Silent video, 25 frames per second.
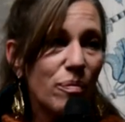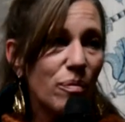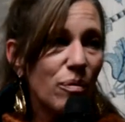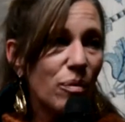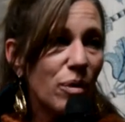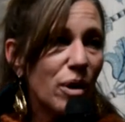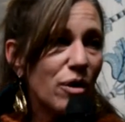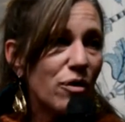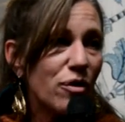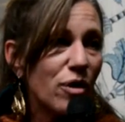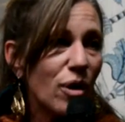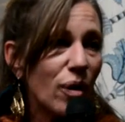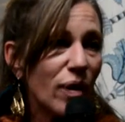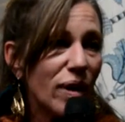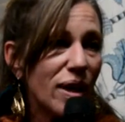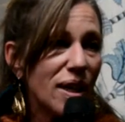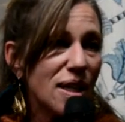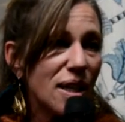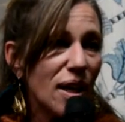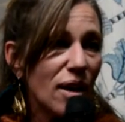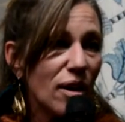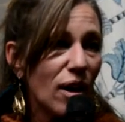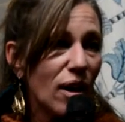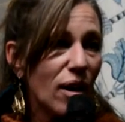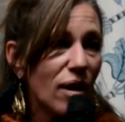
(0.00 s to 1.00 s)
We focus
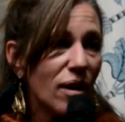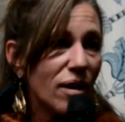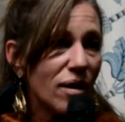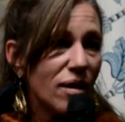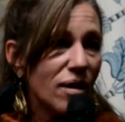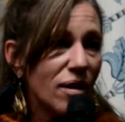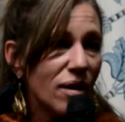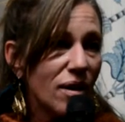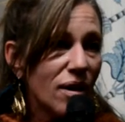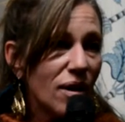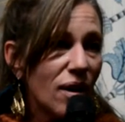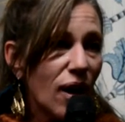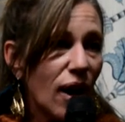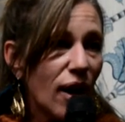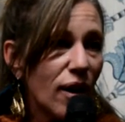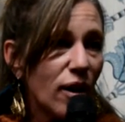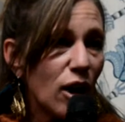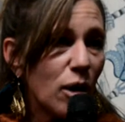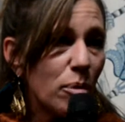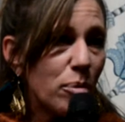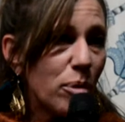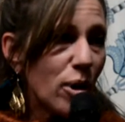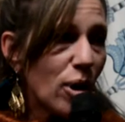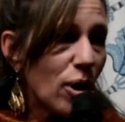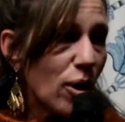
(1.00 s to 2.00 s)
on our
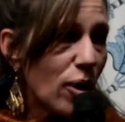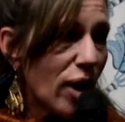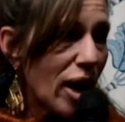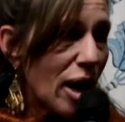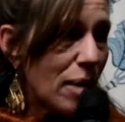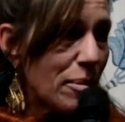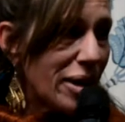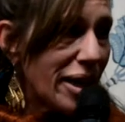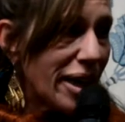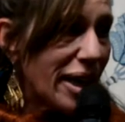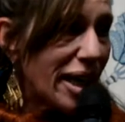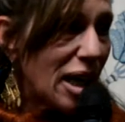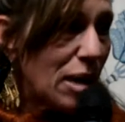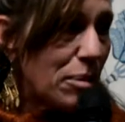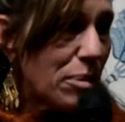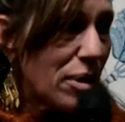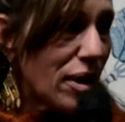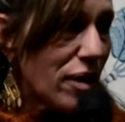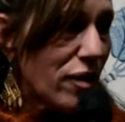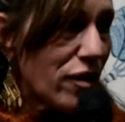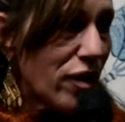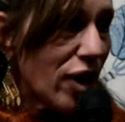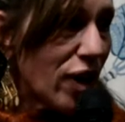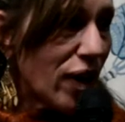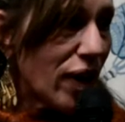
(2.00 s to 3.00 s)
program and keep
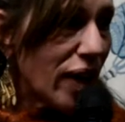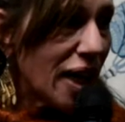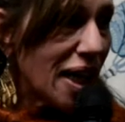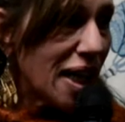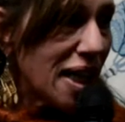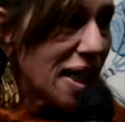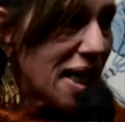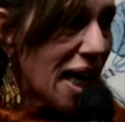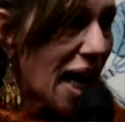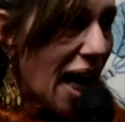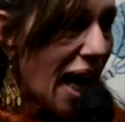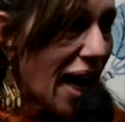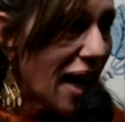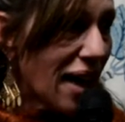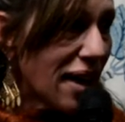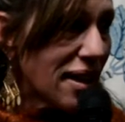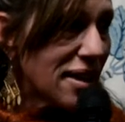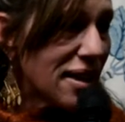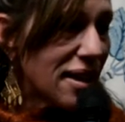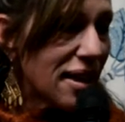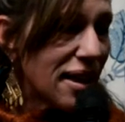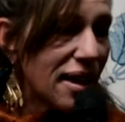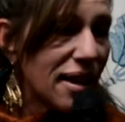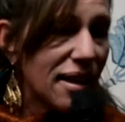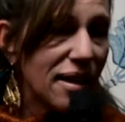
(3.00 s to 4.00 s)
it very
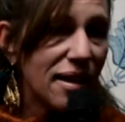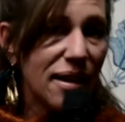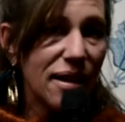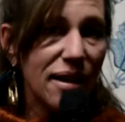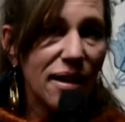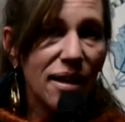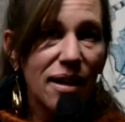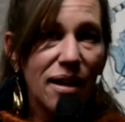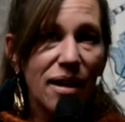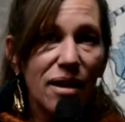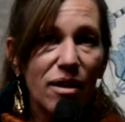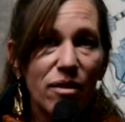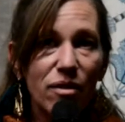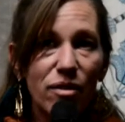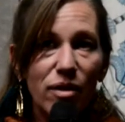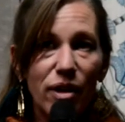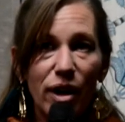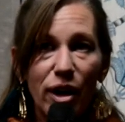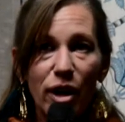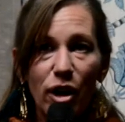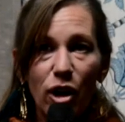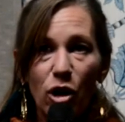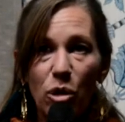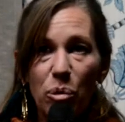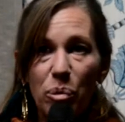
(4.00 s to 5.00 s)
intact and
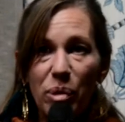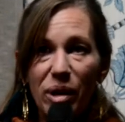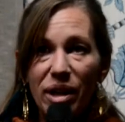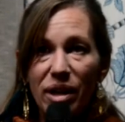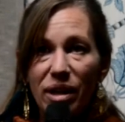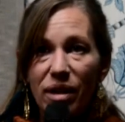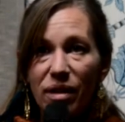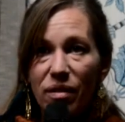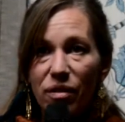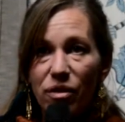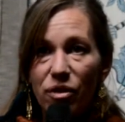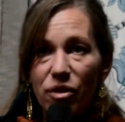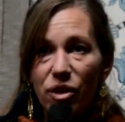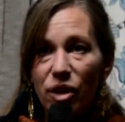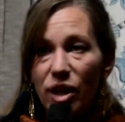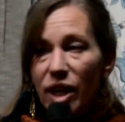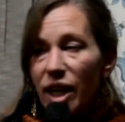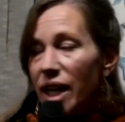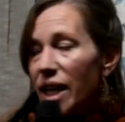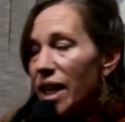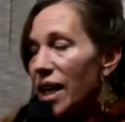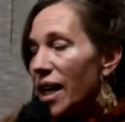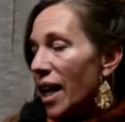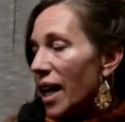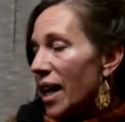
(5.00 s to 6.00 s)
very open and
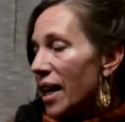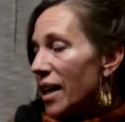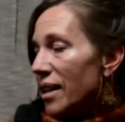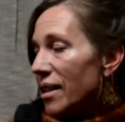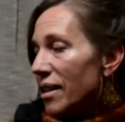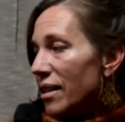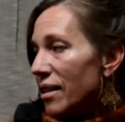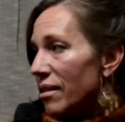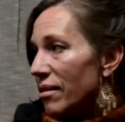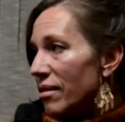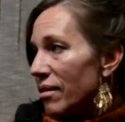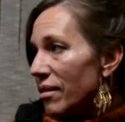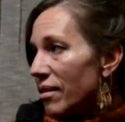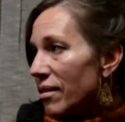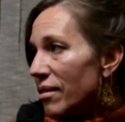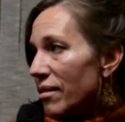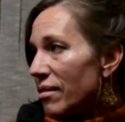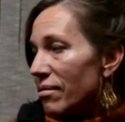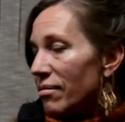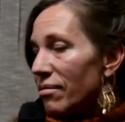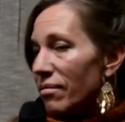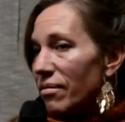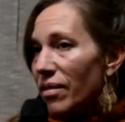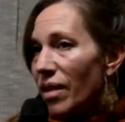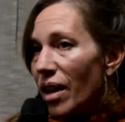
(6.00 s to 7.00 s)
free and
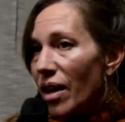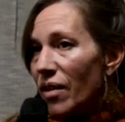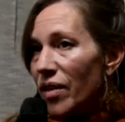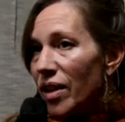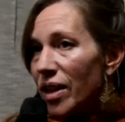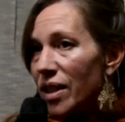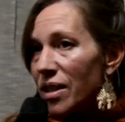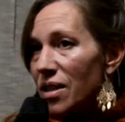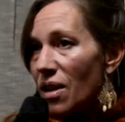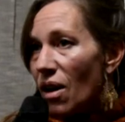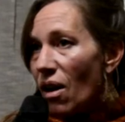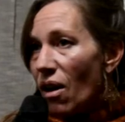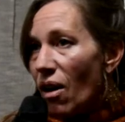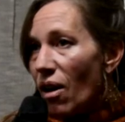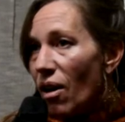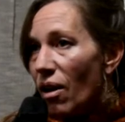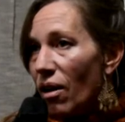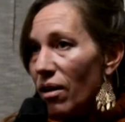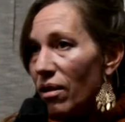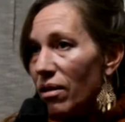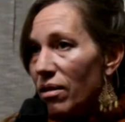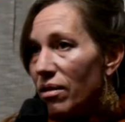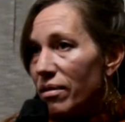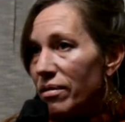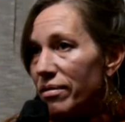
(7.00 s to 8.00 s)
loving to
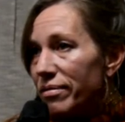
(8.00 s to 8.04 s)
all.